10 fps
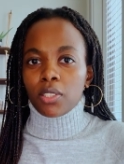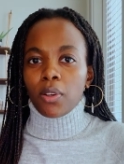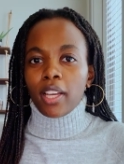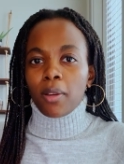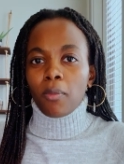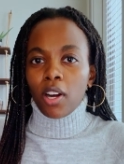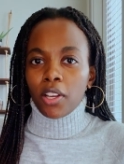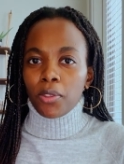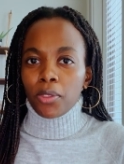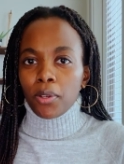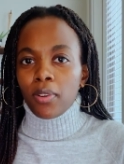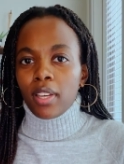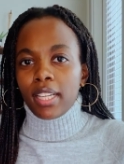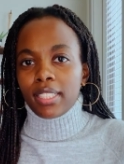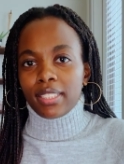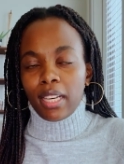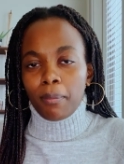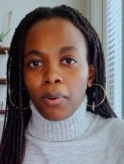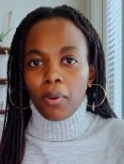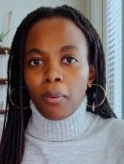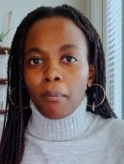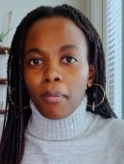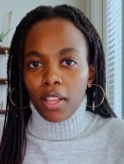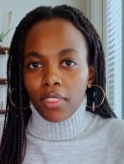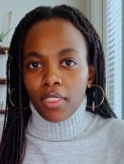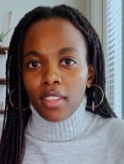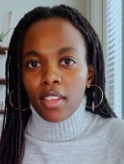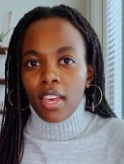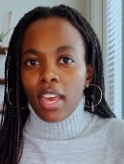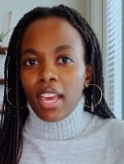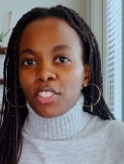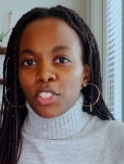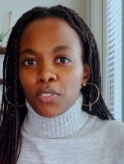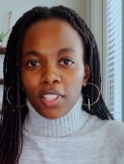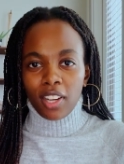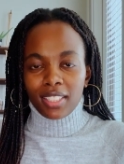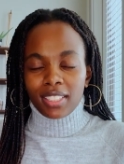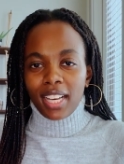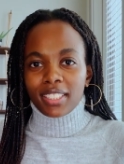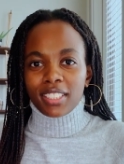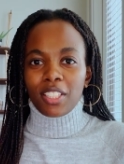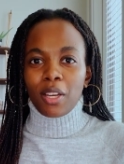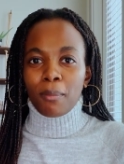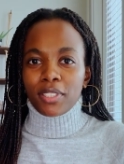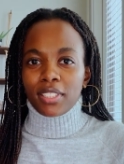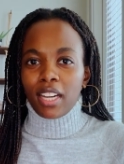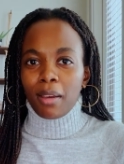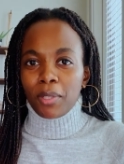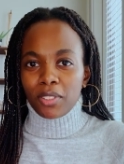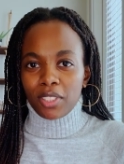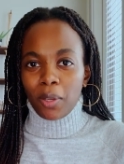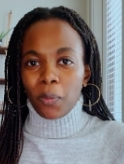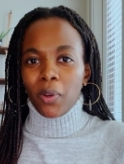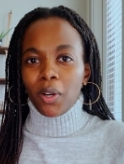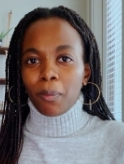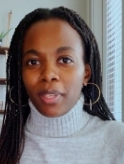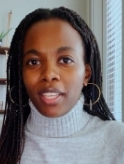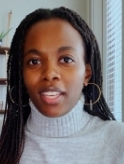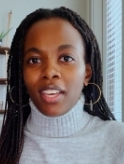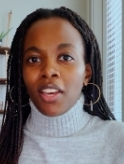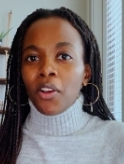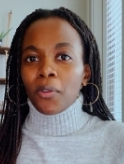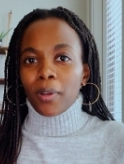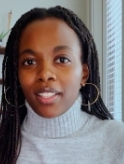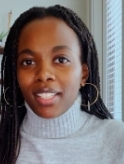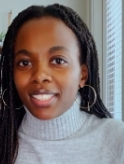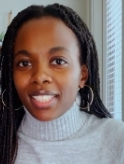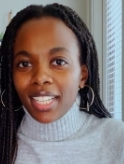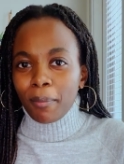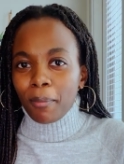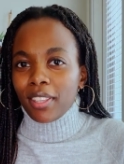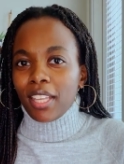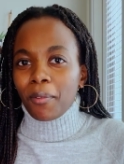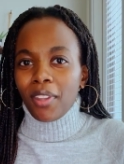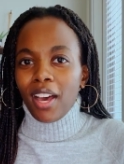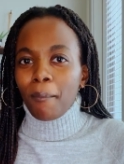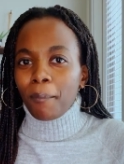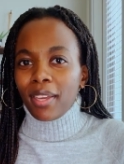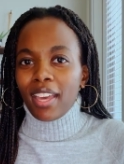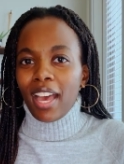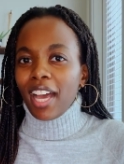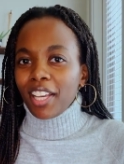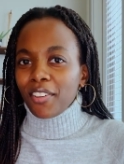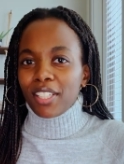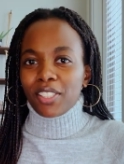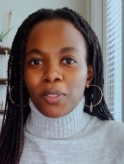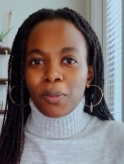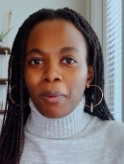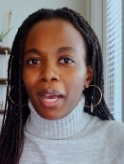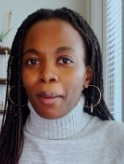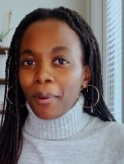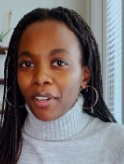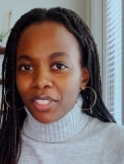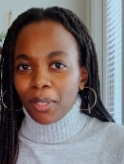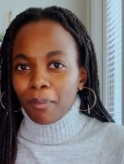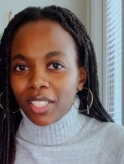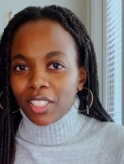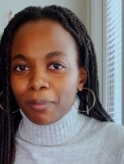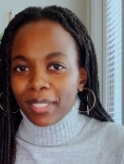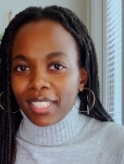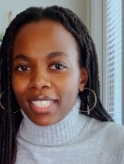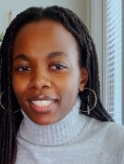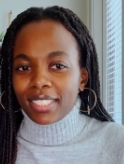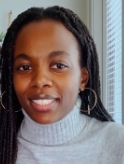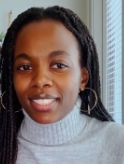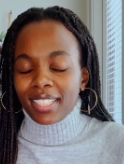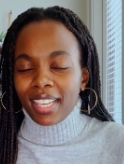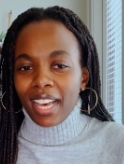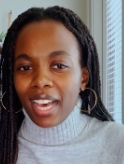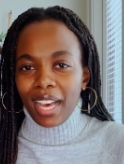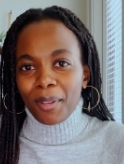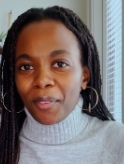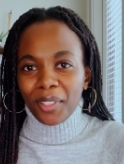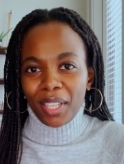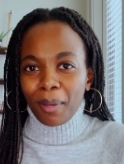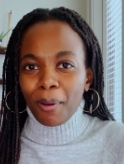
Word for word: so I can walk you through an example month. And just for context, the numbers that I'm using will be realistic, but they will not be accurate to my personal budget because I'm not really going